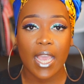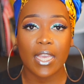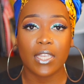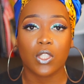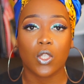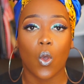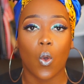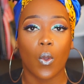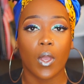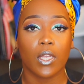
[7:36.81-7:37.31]

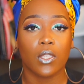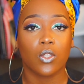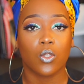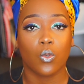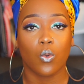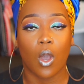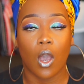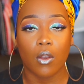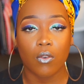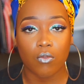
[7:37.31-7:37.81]
It's going
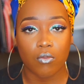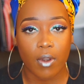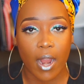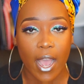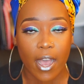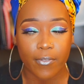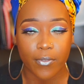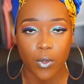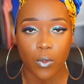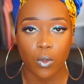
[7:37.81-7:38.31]
to
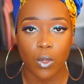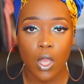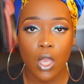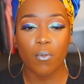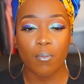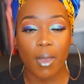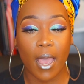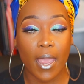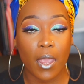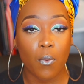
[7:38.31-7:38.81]
unravel.
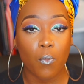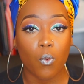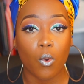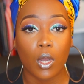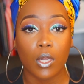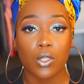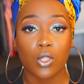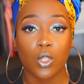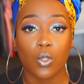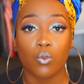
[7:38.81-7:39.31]
You might
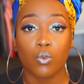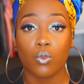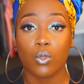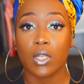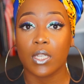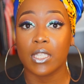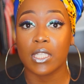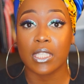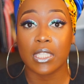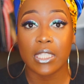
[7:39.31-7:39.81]
want to
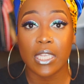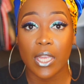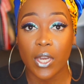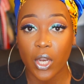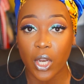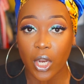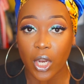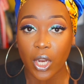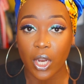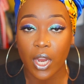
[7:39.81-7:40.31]

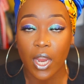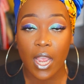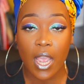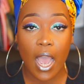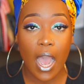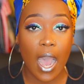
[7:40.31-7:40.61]
consider